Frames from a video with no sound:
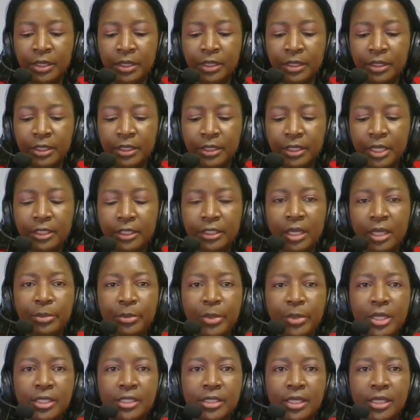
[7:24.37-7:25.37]
The
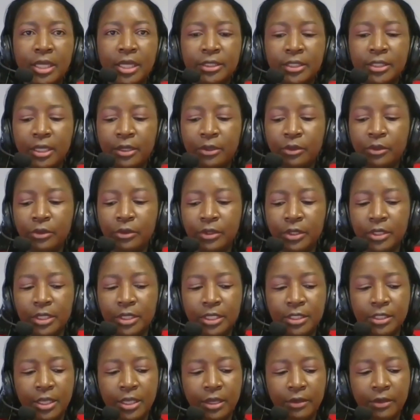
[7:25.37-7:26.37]
database catalog
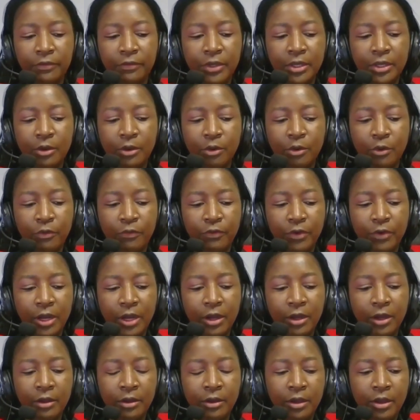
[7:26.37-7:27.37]
is having
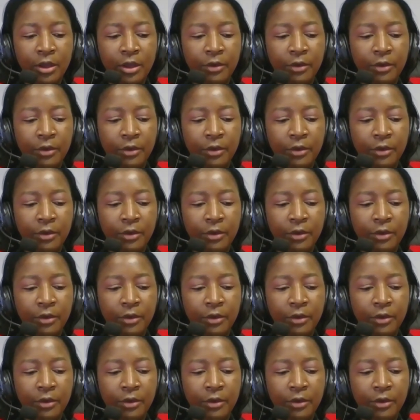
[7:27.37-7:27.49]
over